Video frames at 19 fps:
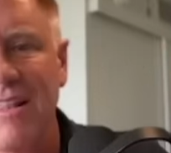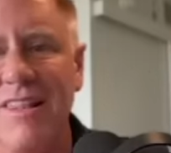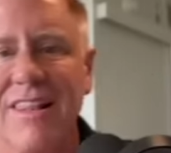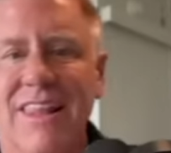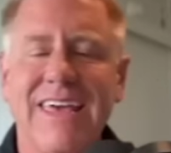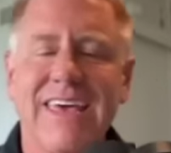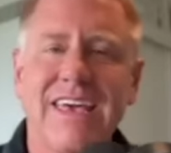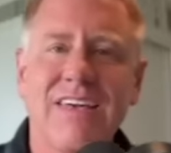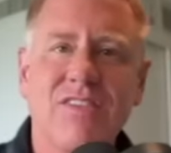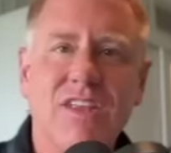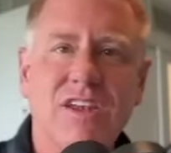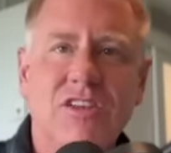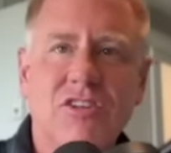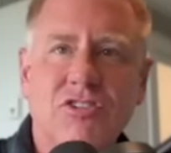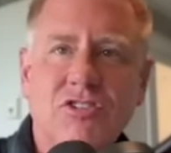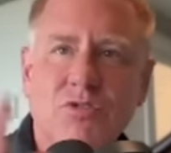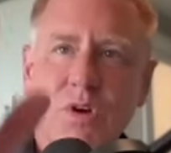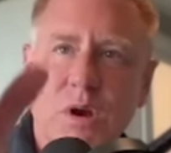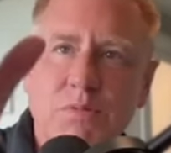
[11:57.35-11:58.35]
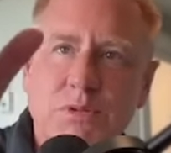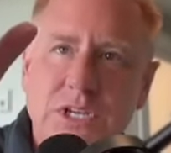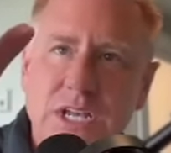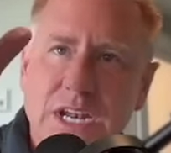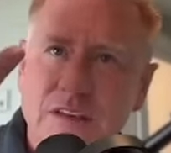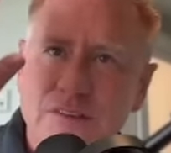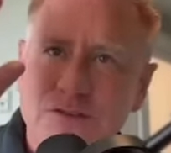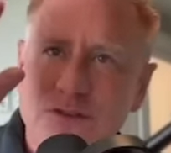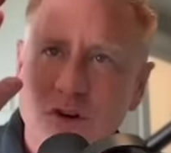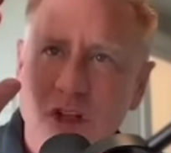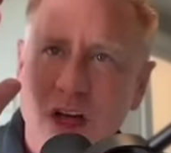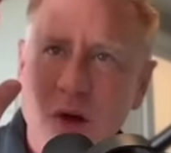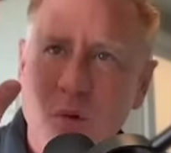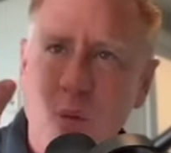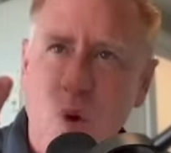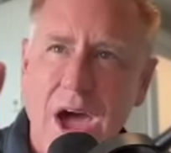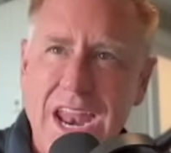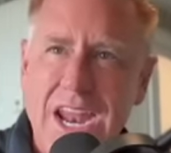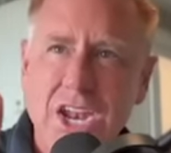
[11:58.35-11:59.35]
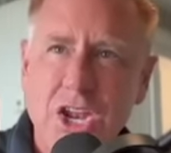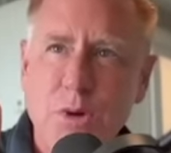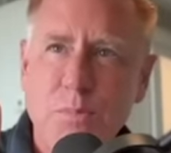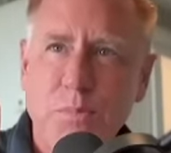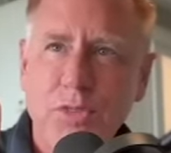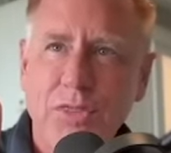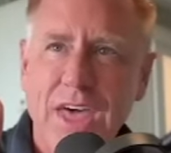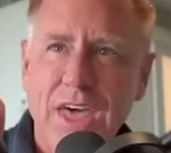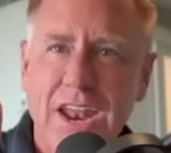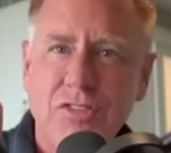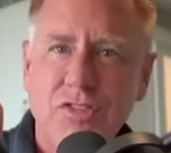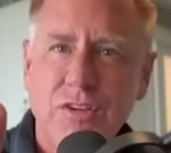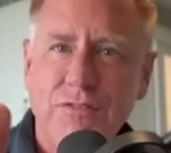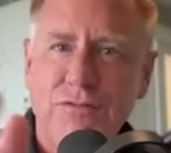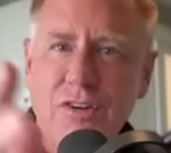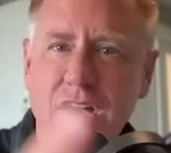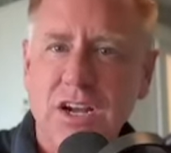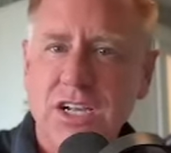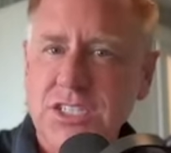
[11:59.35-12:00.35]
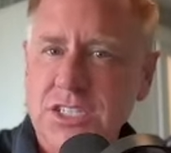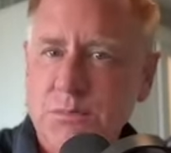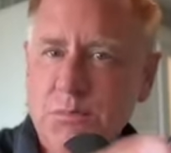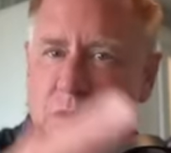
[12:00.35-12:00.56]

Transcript: Link in the description. If you're like, why didn't you put that at the front? Because I'm